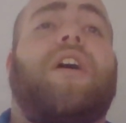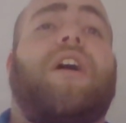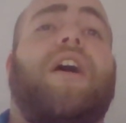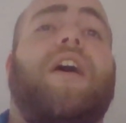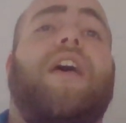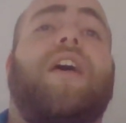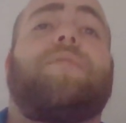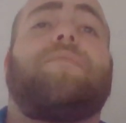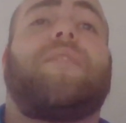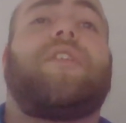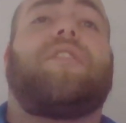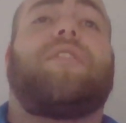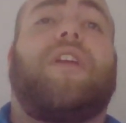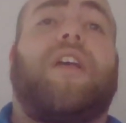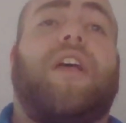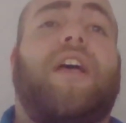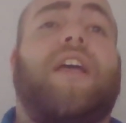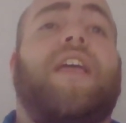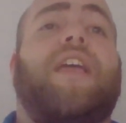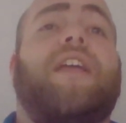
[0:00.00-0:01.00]
I
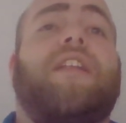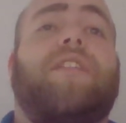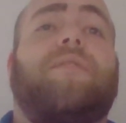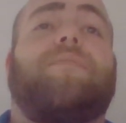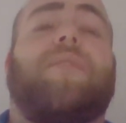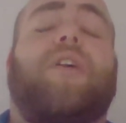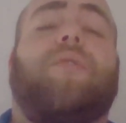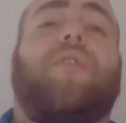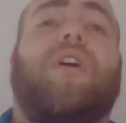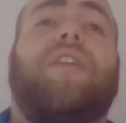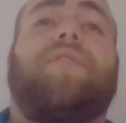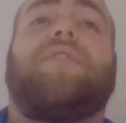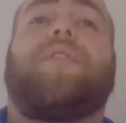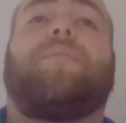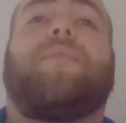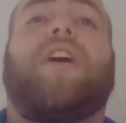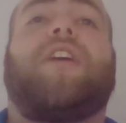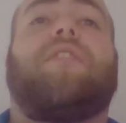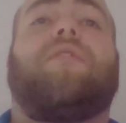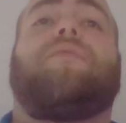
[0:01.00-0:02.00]
handed my wife the
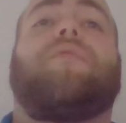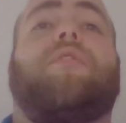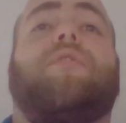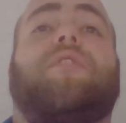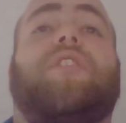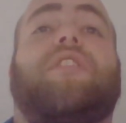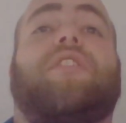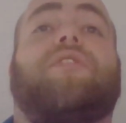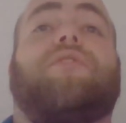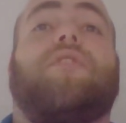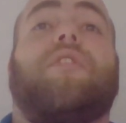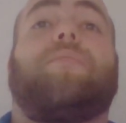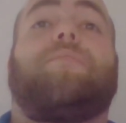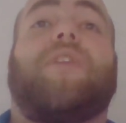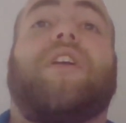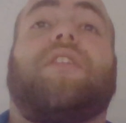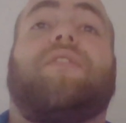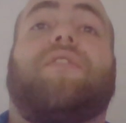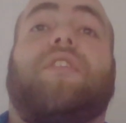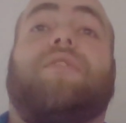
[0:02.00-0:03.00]
microphone and the script
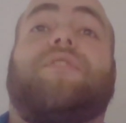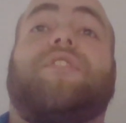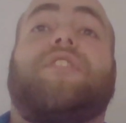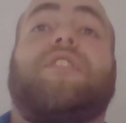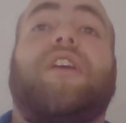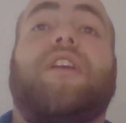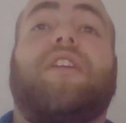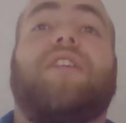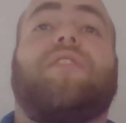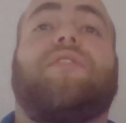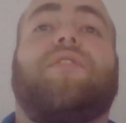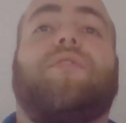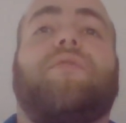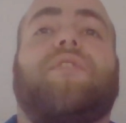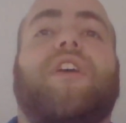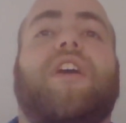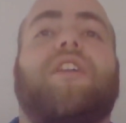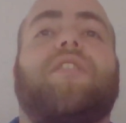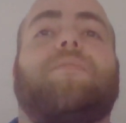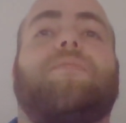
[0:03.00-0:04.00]
because I was shaking so
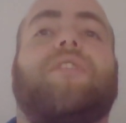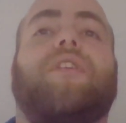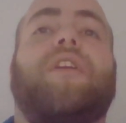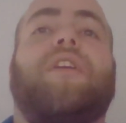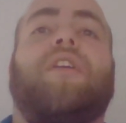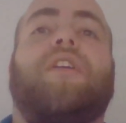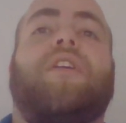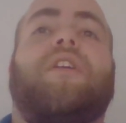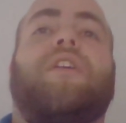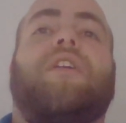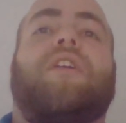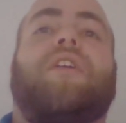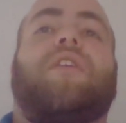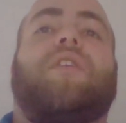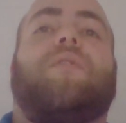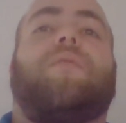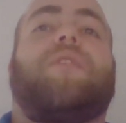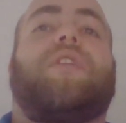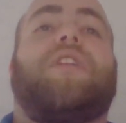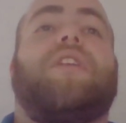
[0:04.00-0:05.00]
terribly.
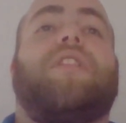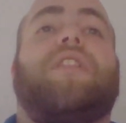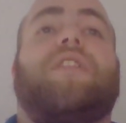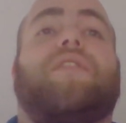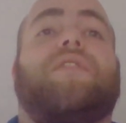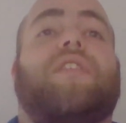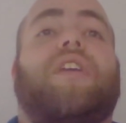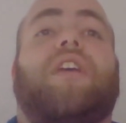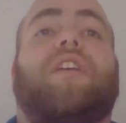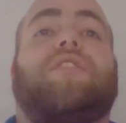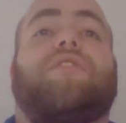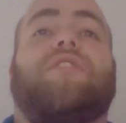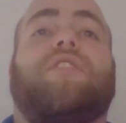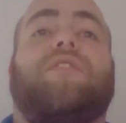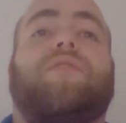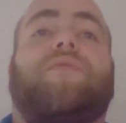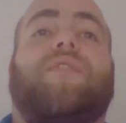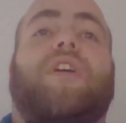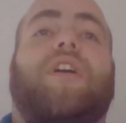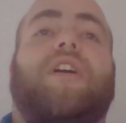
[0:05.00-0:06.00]
We did the skit
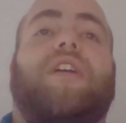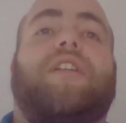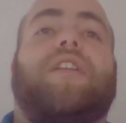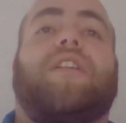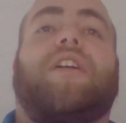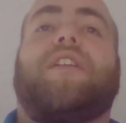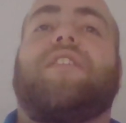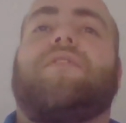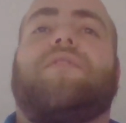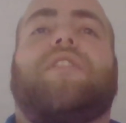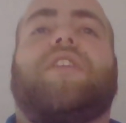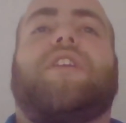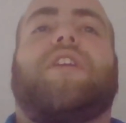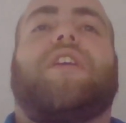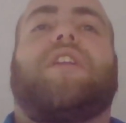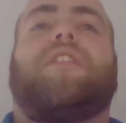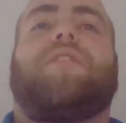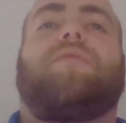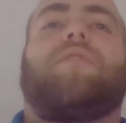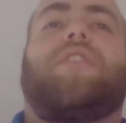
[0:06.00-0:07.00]
just fine, and I don't think
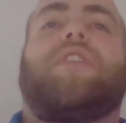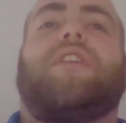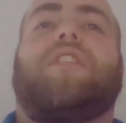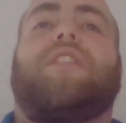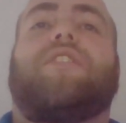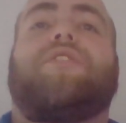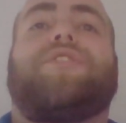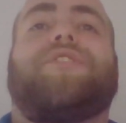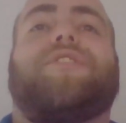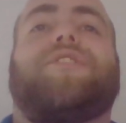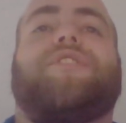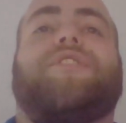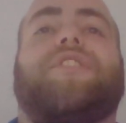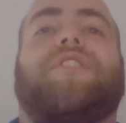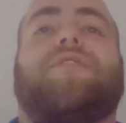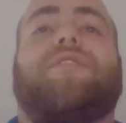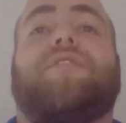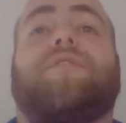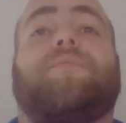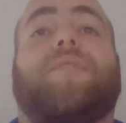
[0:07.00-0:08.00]
anyone in the church
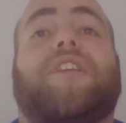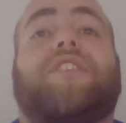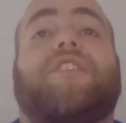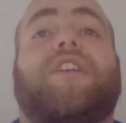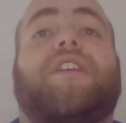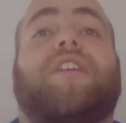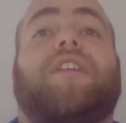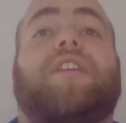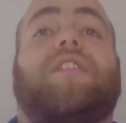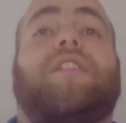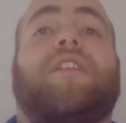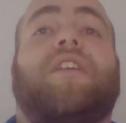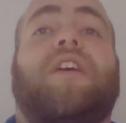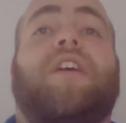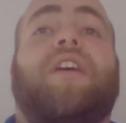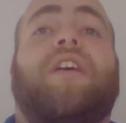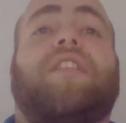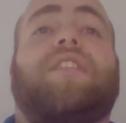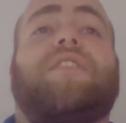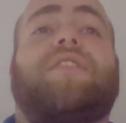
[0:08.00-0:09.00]
noticed my shaking.
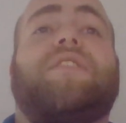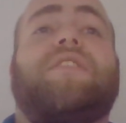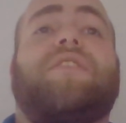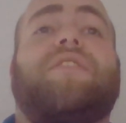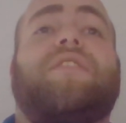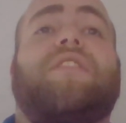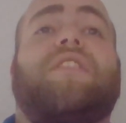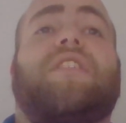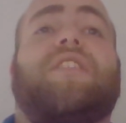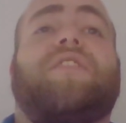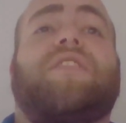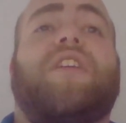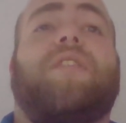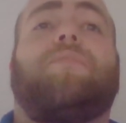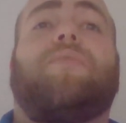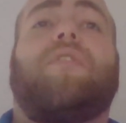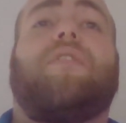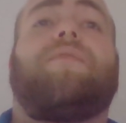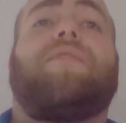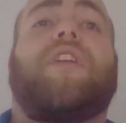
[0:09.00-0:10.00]
This is an
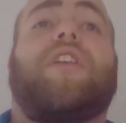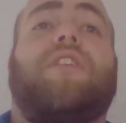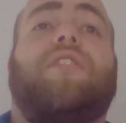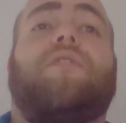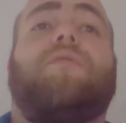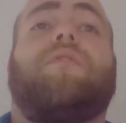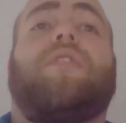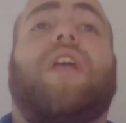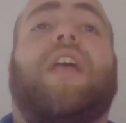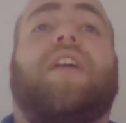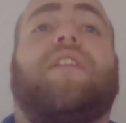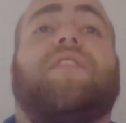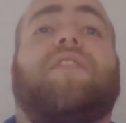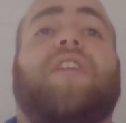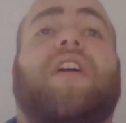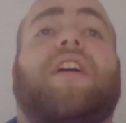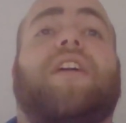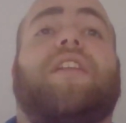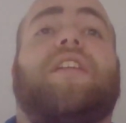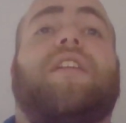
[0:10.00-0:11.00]
example of acute
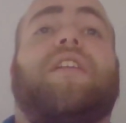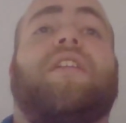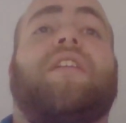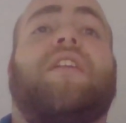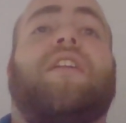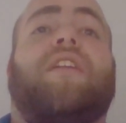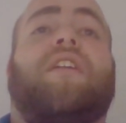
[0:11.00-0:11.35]
anxiety.